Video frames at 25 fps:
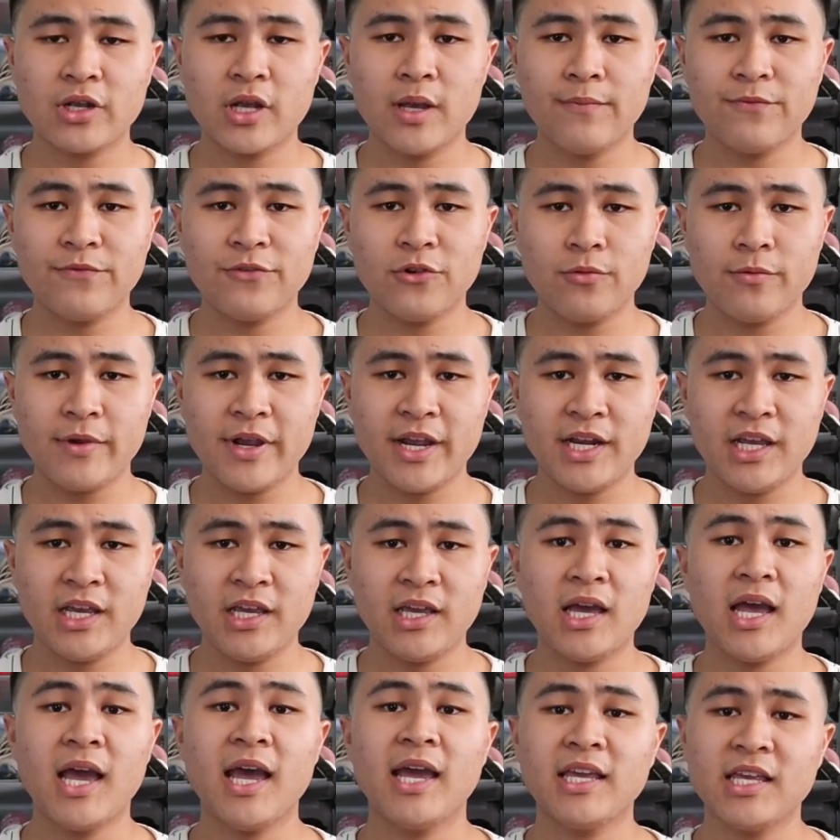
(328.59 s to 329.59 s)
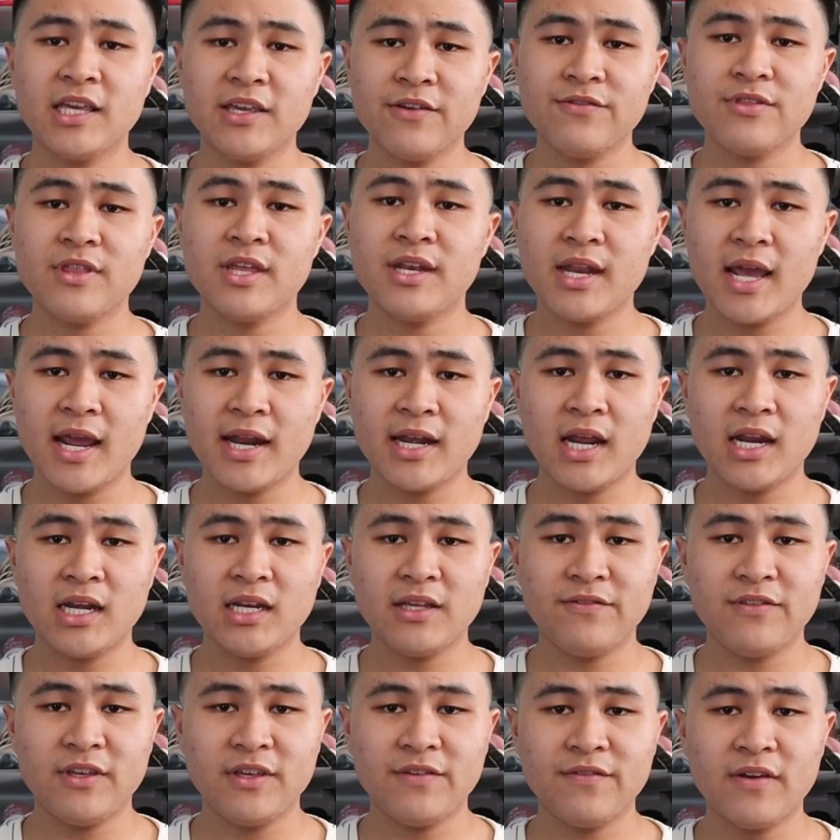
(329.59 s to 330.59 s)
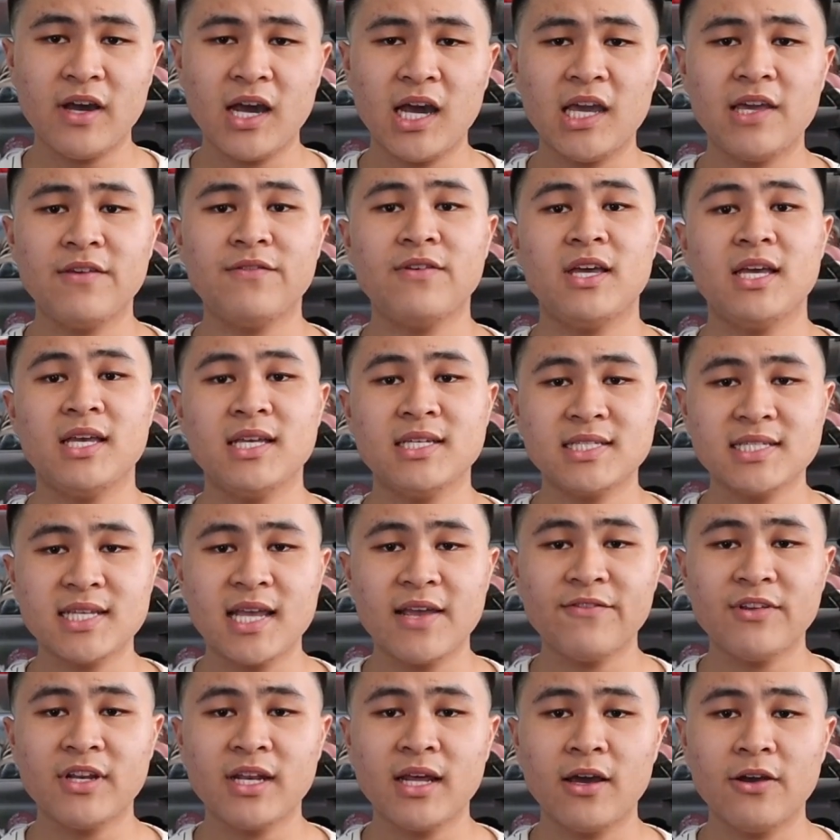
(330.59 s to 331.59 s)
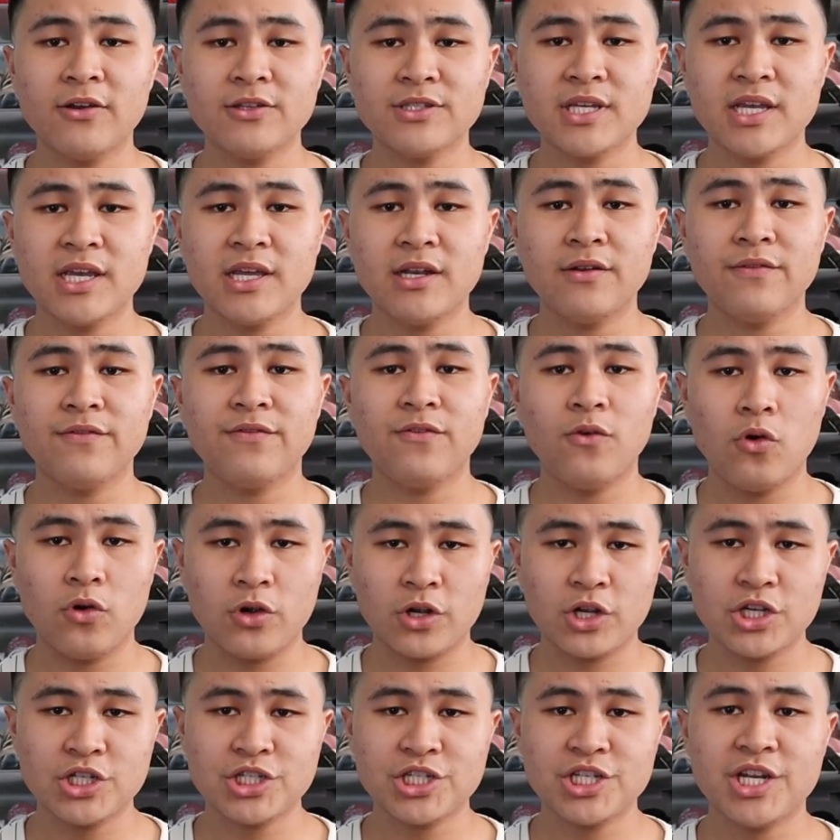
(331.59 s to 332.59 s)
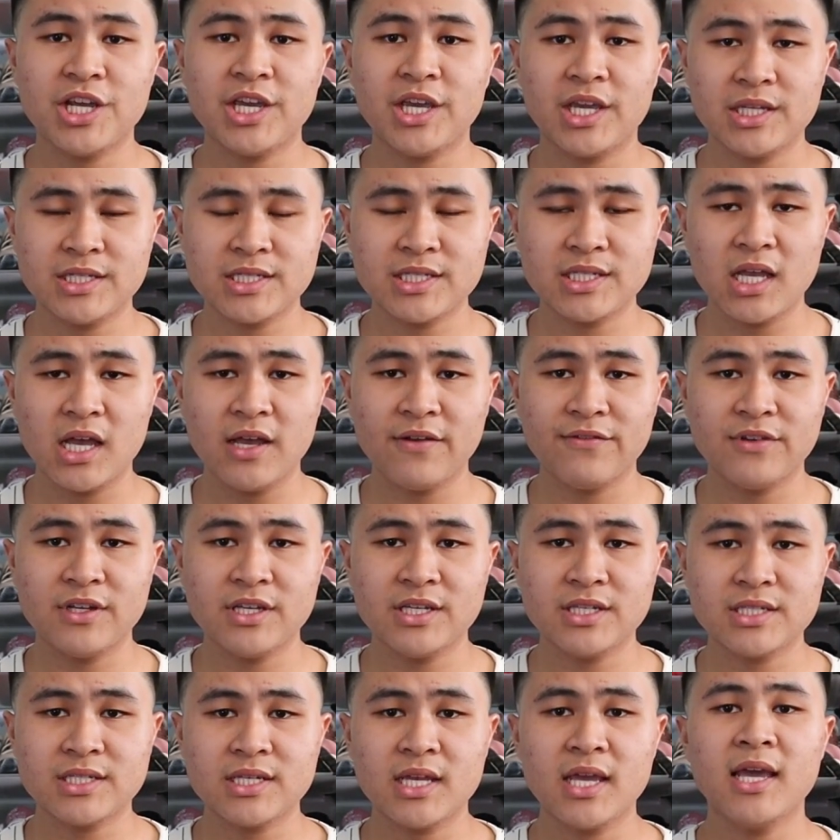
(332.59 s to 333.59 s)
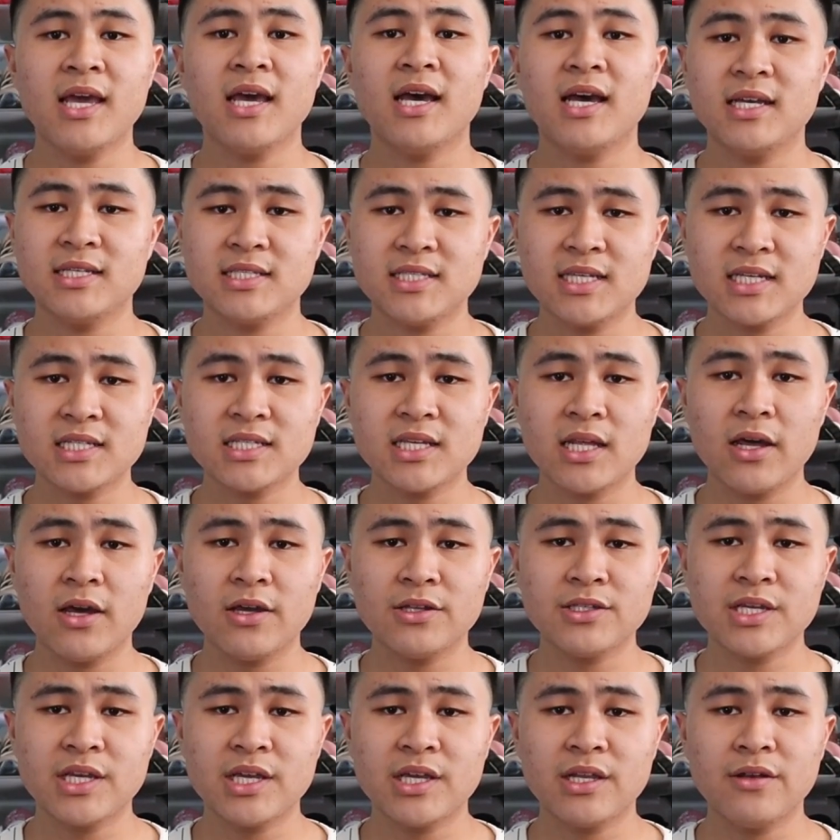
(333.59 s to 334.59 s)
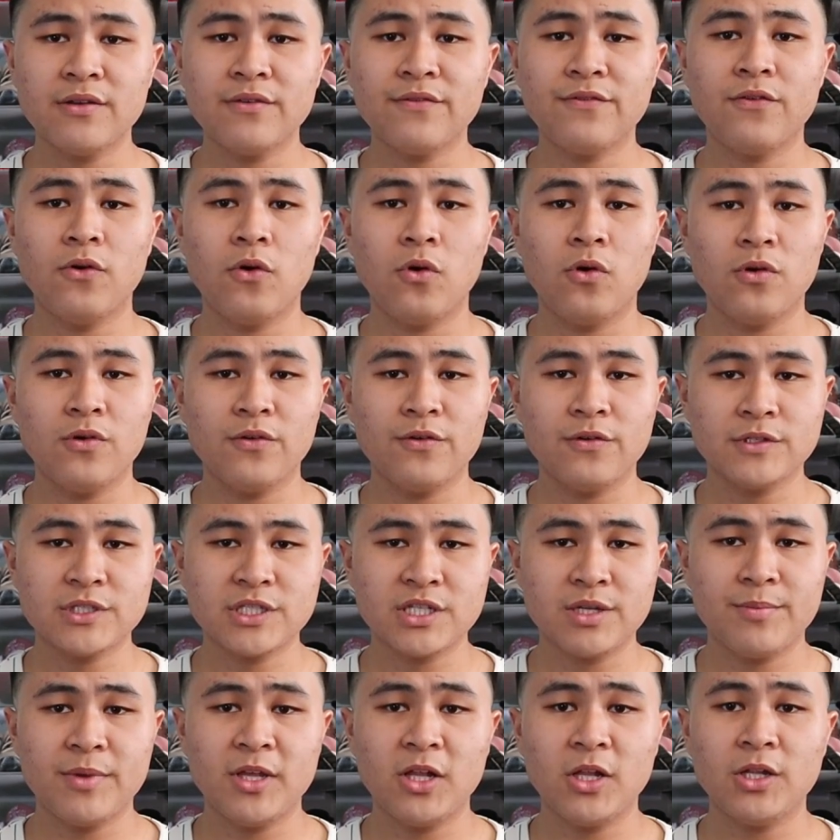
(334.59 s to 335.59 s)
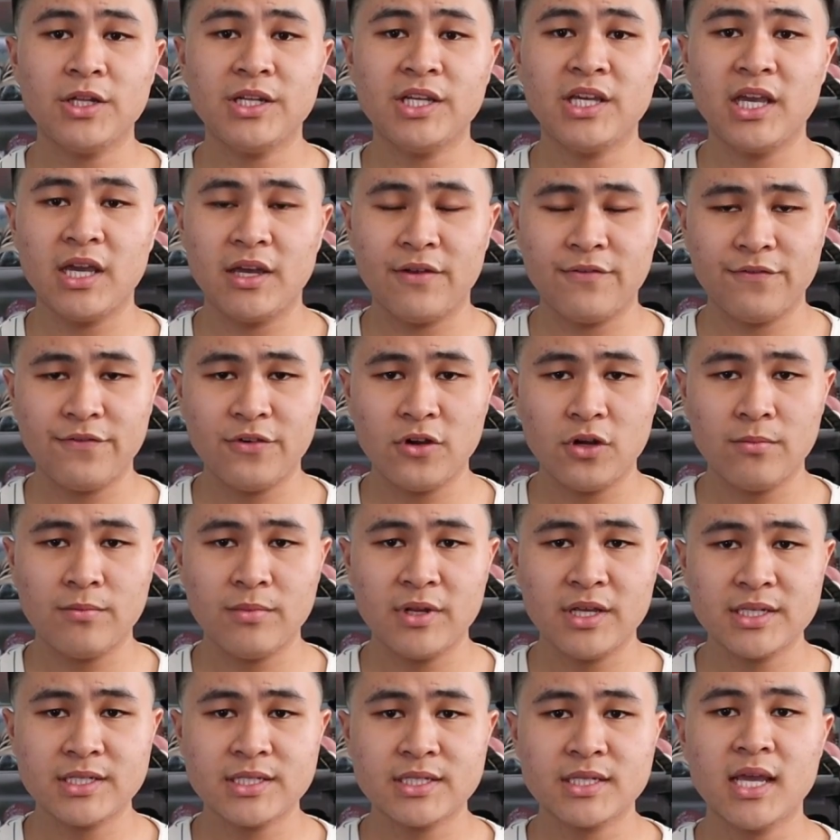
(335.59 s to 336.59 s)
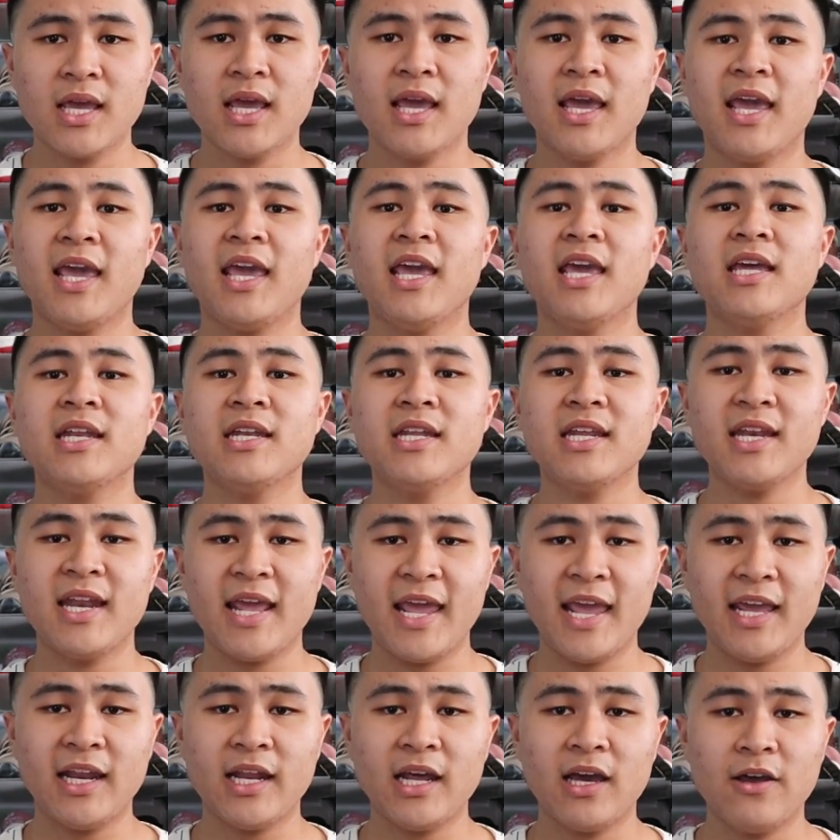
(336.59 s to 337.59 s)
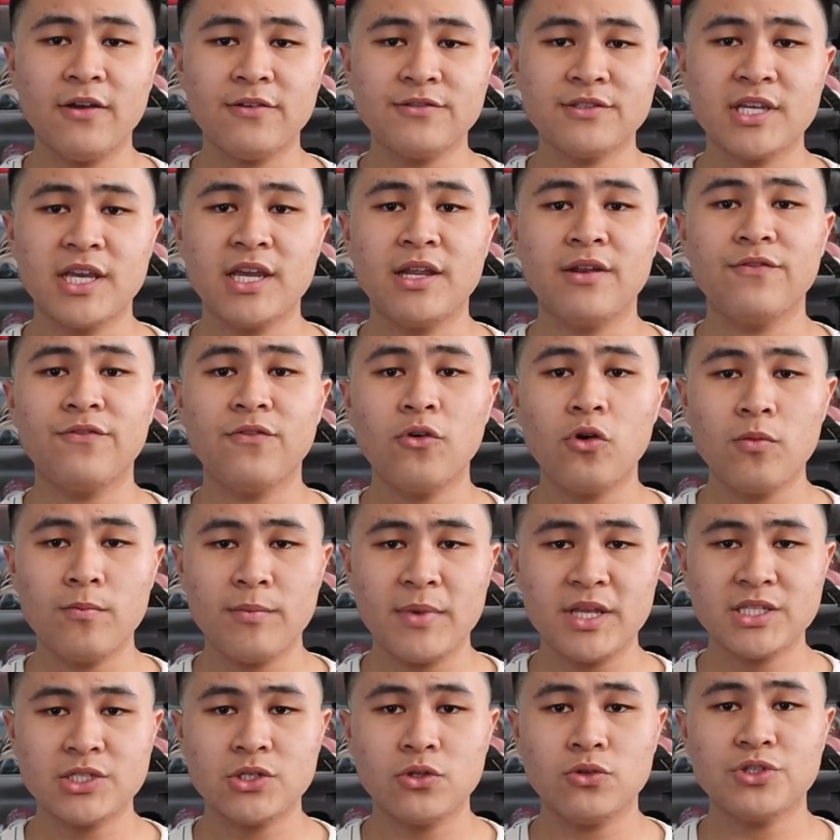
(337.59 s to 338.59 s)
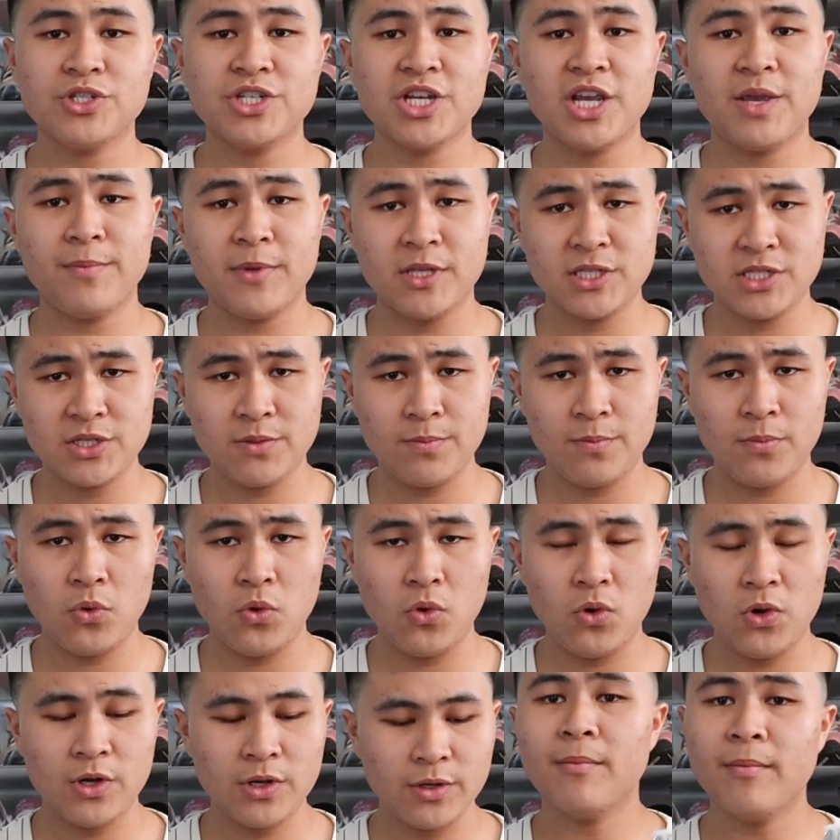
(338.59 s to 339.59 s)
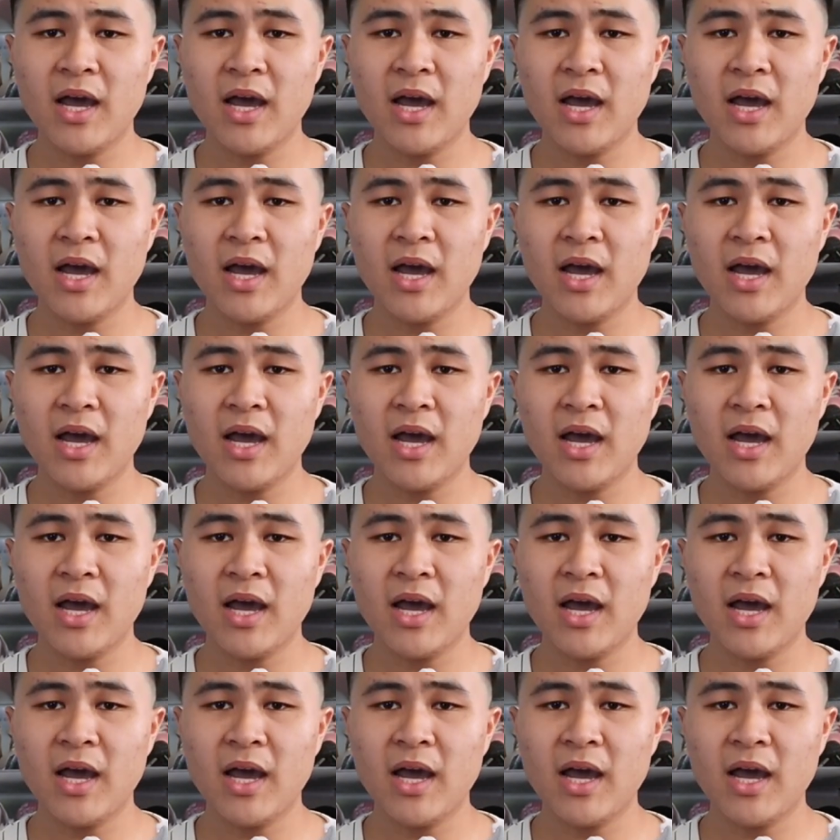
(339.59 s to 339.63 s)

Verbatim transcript: comfort rating, I give the 990 V5 a 7 out of 10 for cushioning and softness, a 6 out of 10 for stability and firmness, and an 8 out of 10 for midsole shape and and support.